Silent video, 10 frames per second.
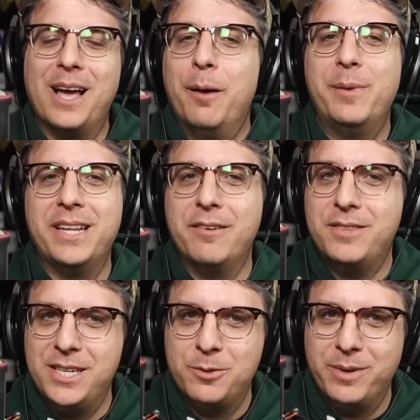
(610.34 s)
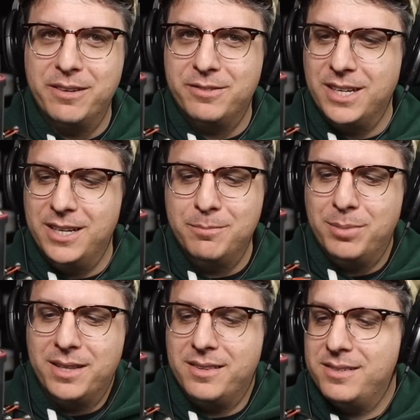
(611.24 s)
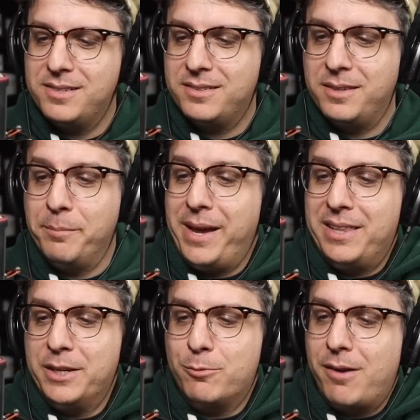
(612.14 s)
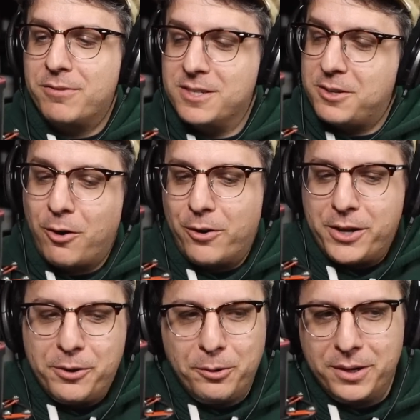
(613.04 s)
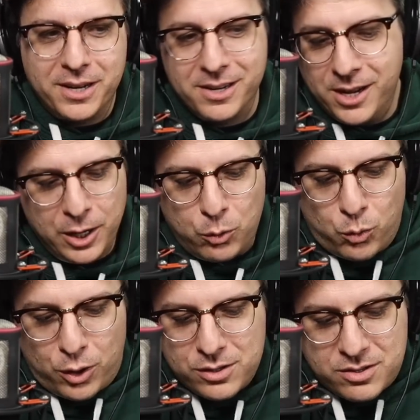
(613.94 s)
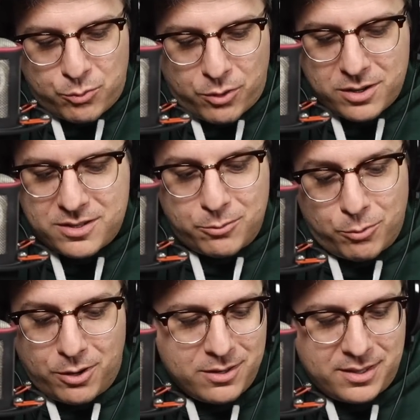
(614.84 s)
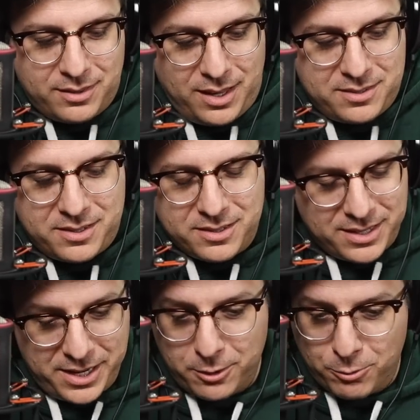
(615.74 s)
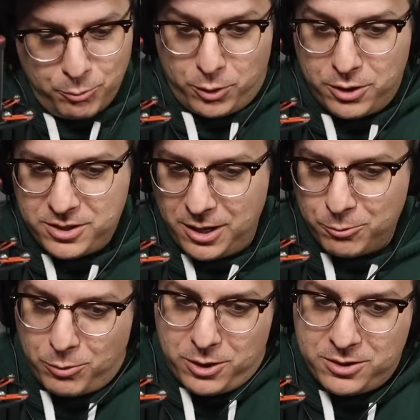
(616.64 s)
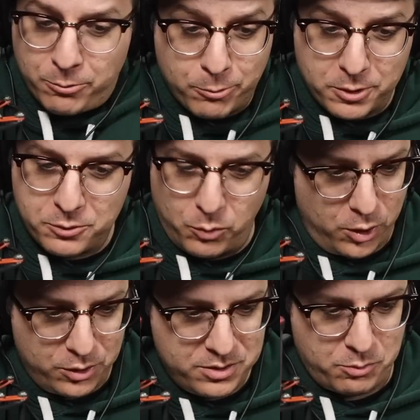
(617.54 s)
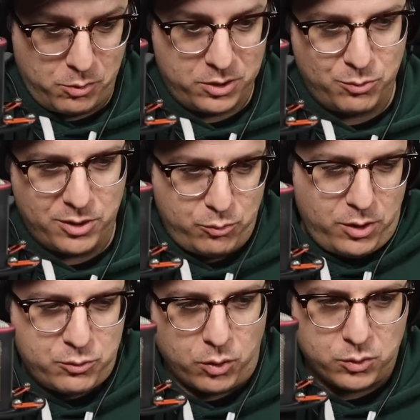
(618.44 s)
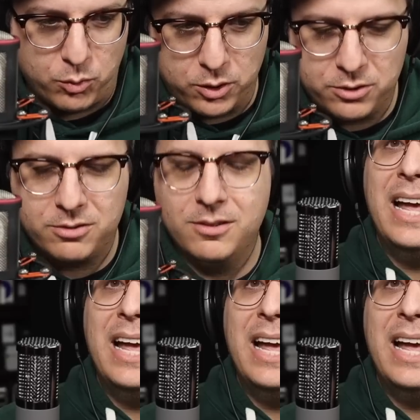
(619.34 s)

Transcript: how many of these we have done, but this is the Manley Reference Cardioid, and words and words and words, and let's hear words on words on words, words, words, words, words, words, words.